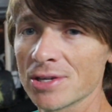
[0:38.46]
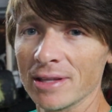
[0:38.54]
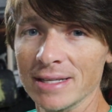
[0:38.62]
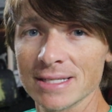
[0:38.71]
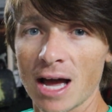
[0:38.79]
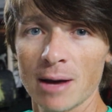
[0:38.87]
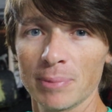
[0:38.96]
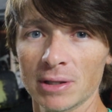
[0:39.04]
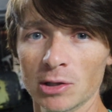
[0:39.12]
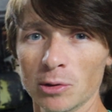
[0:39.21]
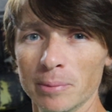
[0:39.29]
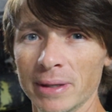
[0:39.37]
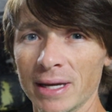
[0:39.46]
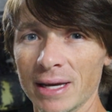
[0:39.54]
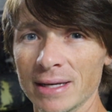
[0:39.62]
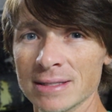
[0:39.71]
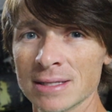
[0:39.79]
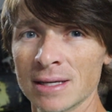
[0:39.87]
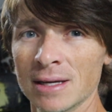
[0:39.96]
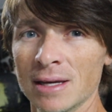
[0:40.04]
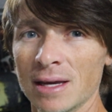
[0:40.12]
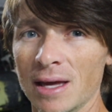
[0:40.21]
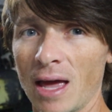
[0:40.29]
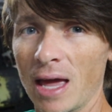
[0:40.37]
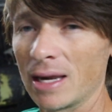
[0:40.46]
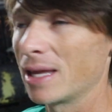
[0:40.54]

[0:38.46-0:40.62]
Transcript: and the top a little bit and